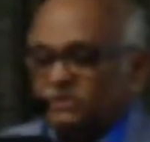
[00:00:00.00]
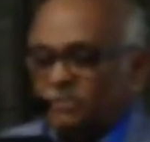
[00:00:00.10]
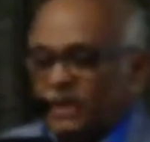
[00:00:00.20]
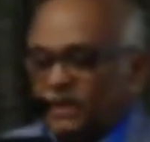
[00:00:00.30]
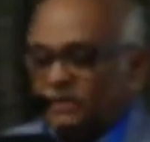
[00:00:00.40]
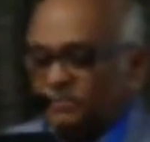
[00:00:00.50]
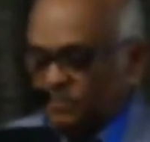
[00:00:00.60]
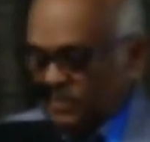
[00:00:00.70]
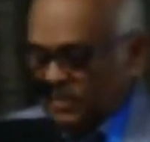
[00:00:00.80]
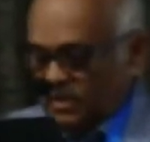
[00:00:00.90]
demand.
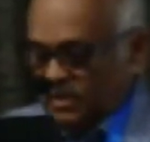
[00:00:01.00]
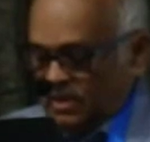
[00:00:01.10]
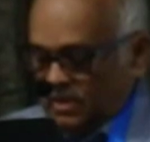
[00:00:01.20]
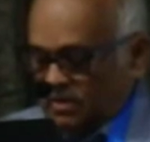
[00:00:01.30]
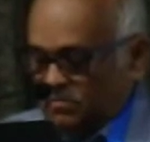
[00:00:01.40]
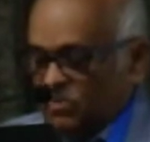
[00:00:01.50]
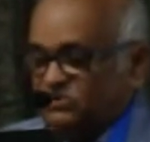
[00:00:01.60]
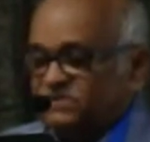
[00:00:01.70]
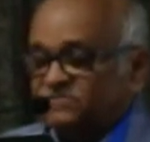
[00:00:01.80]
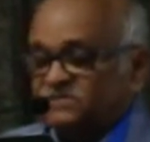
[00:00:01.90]

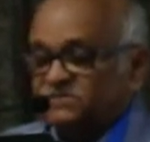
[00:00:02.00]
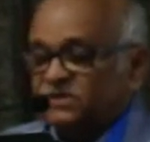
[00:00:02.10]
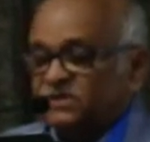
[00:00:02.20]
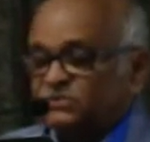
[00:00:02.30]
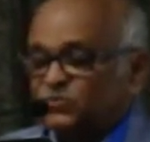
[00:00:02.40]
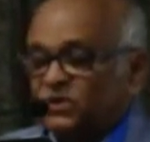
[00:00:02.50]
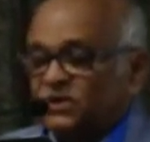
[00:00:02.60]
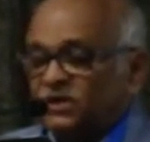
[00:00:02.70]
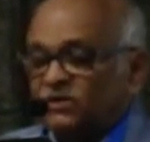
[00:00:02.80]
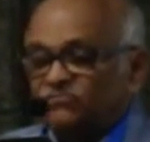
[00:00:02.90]
Most of the studies were
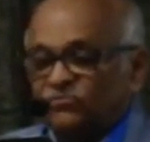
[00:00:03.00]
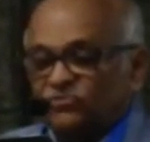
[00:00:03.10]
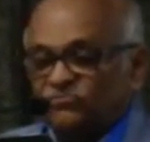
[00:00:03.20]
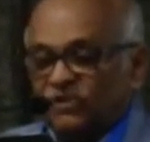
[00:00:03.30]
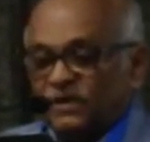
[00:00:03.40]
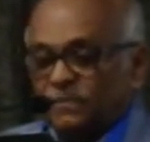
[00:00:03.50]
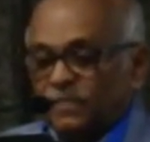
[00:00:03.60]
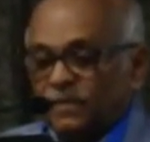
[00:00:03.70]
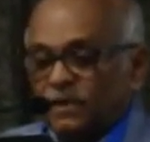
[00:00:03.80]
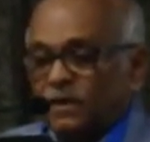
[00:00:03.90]
done in fruit fly.
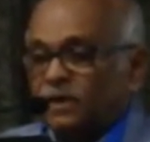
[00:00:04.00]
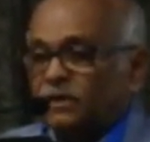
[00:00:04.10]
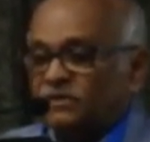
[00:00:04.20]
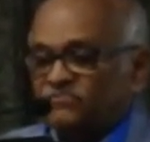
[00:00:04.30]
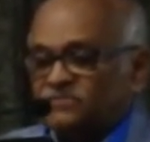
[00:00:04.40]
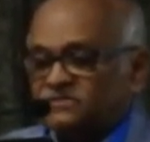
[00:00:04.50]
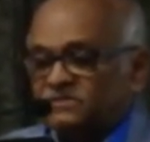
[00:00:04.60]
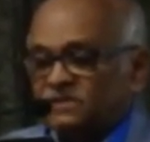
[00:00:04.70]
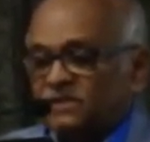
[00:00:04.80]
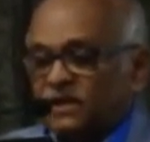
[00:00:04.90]
The first
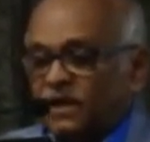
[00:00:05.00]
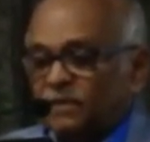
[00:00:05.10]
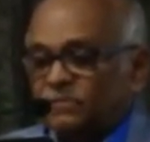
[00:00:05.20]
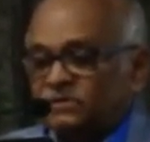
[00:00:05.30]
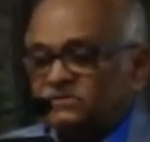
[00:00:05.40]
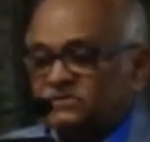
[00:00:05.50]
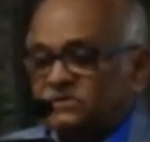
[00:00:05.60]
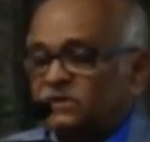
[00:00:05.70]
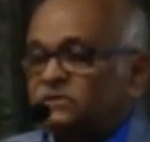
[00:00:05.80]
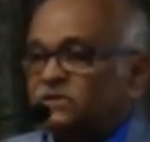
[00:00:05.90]
thing that happens is
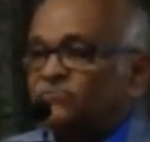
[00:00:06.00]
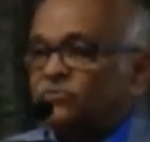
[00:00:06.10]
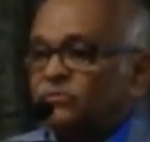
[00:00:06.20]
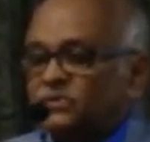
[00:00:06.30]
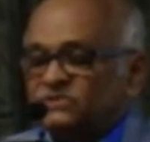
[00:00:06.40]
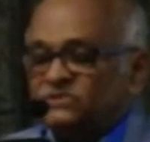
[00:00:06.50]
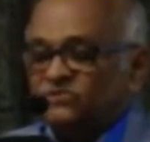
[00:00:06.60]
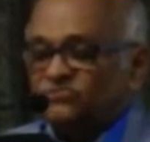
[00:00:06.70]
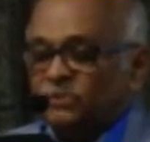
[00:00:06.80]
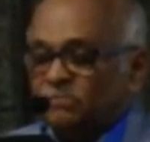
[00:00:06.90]
the formation
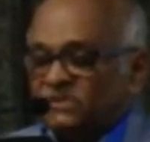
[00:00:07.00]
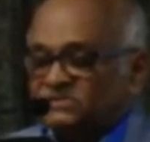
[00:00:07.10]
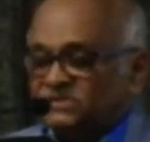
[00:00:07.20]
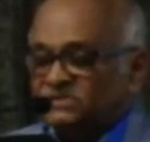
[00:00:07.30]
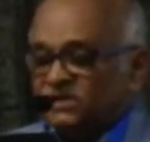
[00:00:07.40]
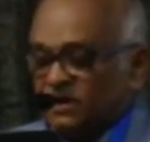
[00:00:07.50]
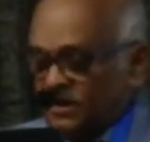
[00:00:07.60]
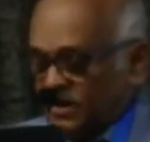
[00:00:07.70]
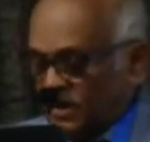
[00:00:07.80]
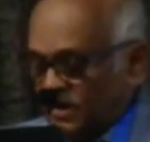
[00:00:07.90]
of messenger
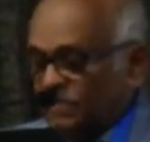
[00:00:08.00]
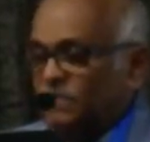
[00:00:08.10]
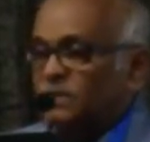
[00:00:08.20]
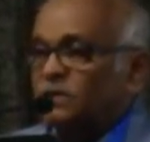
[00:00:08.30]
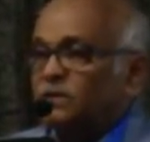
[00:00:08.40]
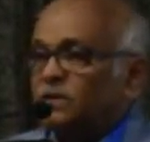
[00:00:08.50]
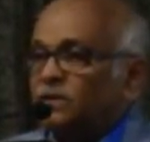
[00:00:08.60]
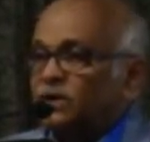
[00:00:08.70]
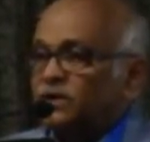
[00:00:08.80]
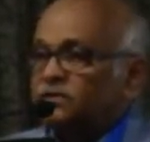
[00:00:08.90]
RNA.
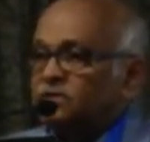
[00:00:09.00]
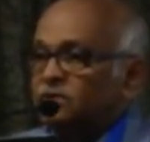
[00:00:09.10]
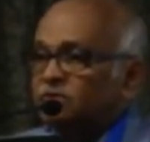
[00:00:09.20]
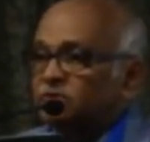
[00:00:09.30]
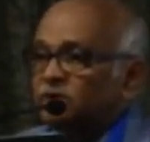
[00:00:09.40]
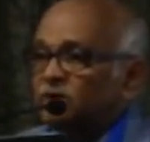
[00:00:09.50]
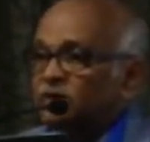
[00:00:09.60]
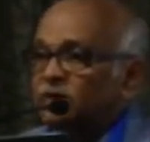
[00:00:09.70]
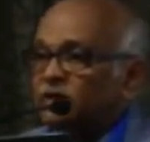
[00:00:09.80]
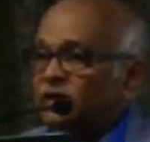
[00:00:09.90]
Right around
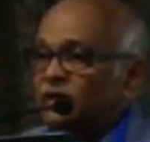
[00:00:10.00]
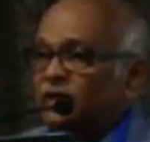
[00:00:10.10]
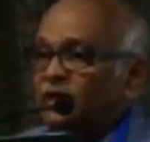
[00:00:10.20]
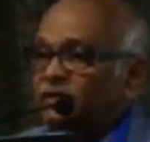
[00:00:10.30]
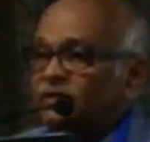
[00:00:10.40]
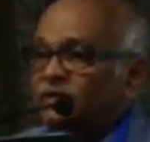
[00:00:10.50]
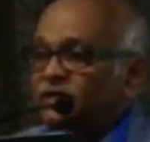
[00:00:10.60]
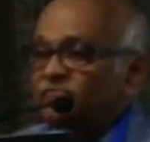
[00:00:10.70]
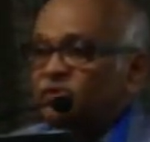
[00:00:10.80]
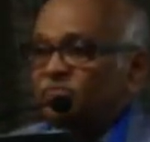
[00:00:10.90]
late in the
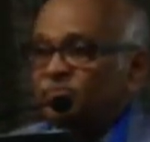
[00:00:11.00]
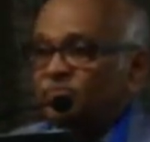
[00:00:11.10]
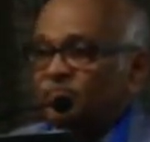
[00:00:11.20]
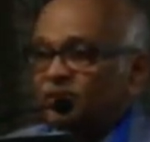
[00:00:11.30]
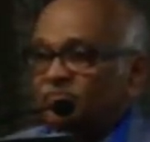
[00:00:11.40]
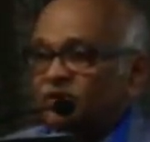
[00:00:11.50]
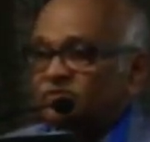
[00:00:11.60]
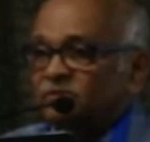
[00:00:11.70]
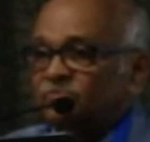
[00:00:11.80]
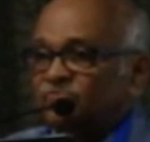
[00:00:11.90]
evening,
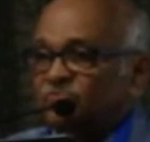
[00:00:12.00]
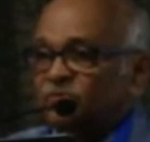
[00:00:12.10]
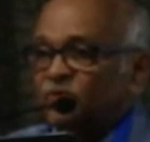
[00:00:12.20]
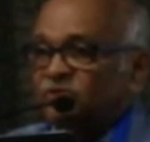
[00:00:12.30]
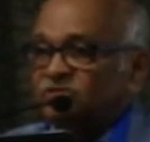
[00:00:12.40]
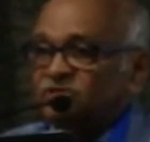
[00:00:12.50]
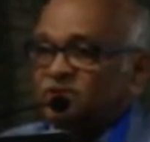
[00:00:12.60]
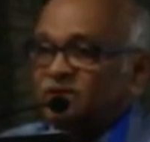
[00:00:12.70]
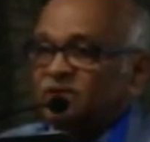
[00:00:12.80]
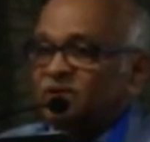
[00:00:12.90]
when some of you are watching
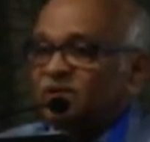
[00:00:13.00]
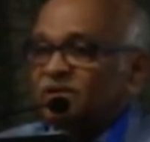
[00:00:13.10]
the